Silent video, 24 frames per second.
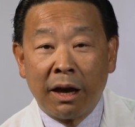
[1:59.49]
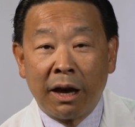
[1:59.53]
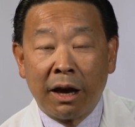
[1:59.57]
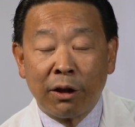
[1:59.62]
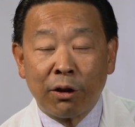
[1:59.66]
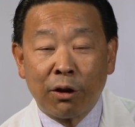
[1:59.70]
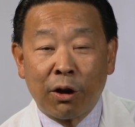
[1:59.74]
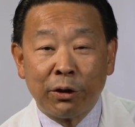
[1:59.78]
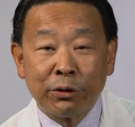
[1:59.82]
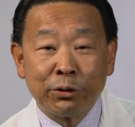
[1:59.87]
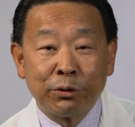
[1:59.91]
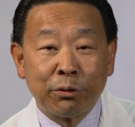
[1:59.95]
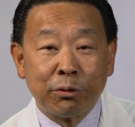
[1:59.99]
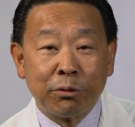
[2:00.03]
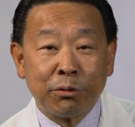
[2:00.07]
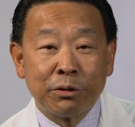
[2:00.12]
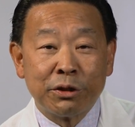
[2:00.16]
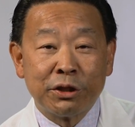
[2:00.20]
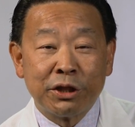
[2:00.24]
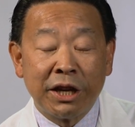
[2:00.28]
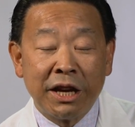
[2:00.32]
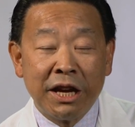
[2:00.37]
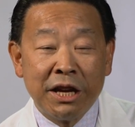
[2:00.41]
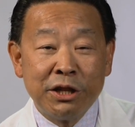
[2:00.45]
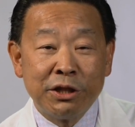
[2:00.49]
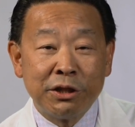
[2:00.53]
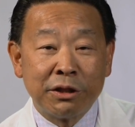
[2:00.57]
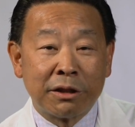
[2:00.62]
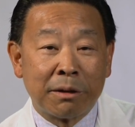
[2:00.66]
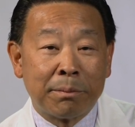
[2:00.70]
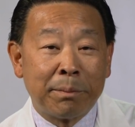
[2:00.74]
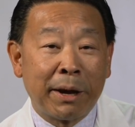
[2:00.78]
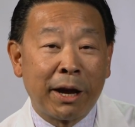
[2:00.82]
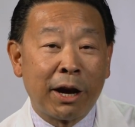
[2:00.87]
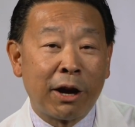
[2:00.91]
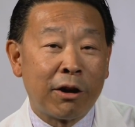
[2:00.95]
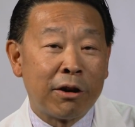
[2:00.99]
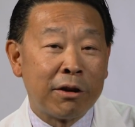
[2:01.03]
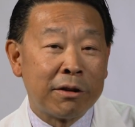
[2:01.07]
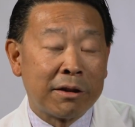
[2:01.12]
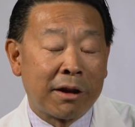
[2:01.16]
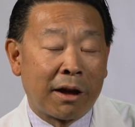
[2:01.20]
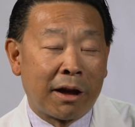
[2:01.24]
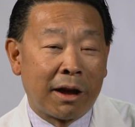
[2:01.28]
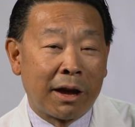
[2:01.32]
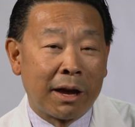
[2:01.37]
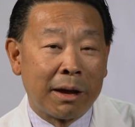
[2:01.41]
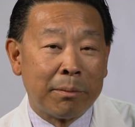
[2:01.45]
and also changing the
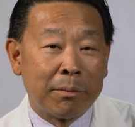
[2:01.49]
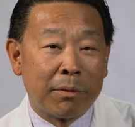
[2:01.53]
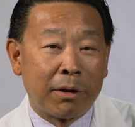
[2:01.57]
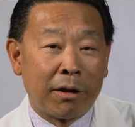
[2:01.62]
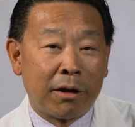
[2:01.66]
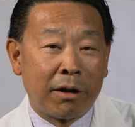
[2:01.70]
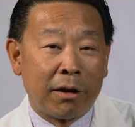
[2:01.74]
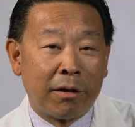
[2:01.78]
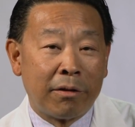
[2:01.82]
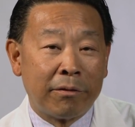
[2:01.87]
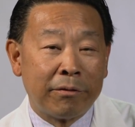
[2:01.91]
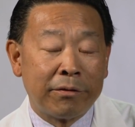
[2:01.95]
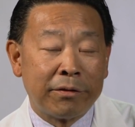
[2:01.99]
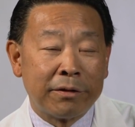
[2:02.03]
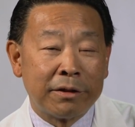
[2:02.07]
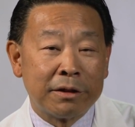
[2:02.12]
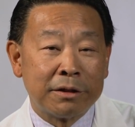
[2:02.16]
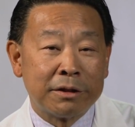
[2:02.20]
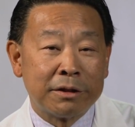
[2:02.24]
paradigm of